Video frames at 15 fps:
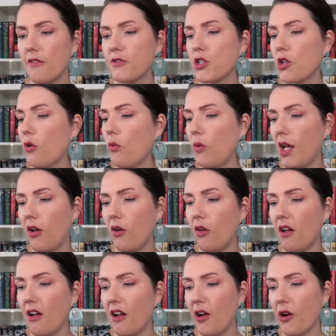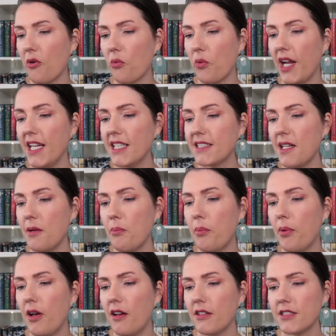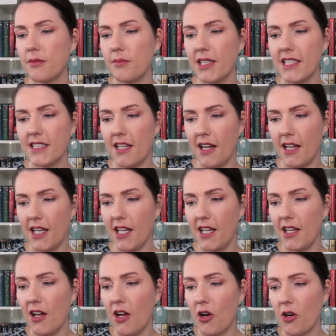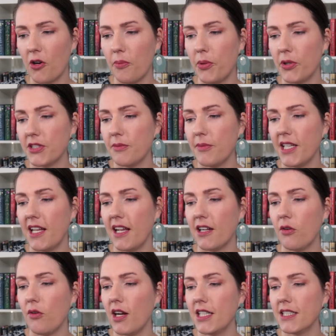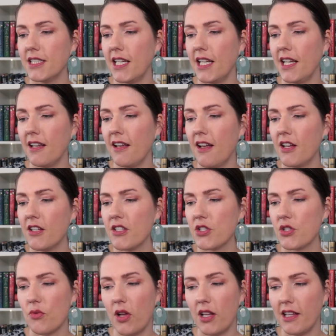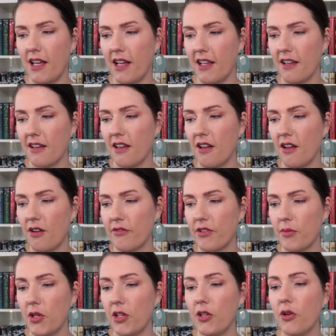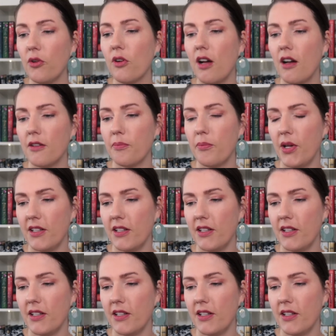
off so well, her waist impossibly tiny, her bosom and neck rising, swan-like, from the low-cut